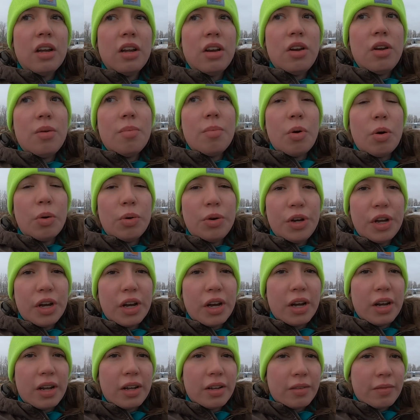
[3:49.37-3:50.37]

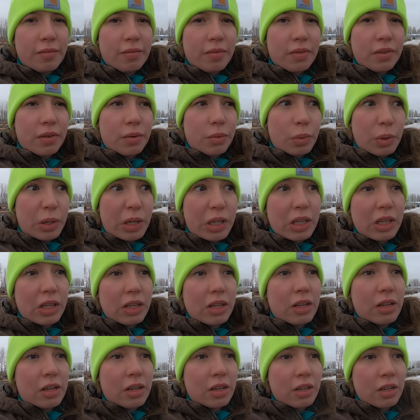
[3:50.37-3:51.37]
pneumonia
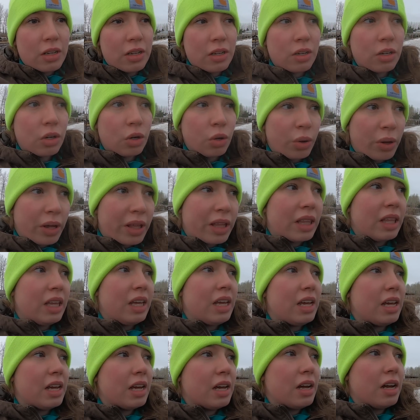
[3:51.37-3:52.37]
will
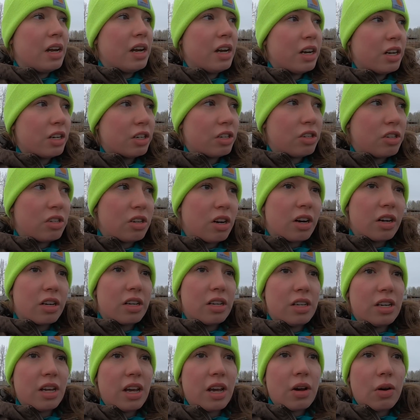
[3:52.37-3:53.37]
quickly start
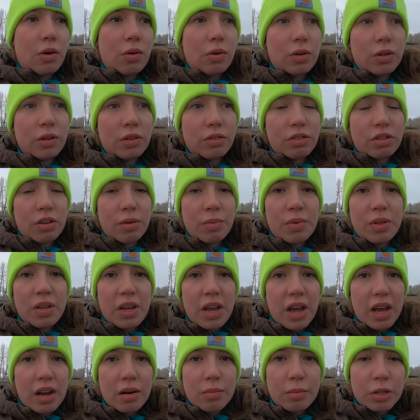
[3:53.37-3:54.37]
to take hold of some of
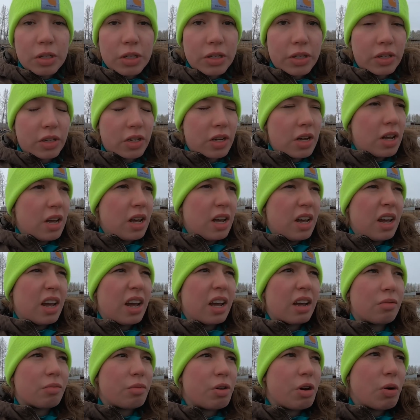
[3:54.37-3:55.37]
the animals,
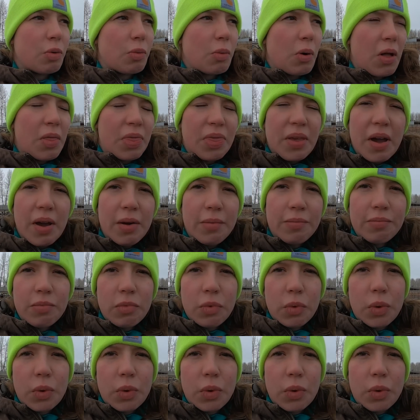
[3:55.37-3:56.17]
and we don't want that.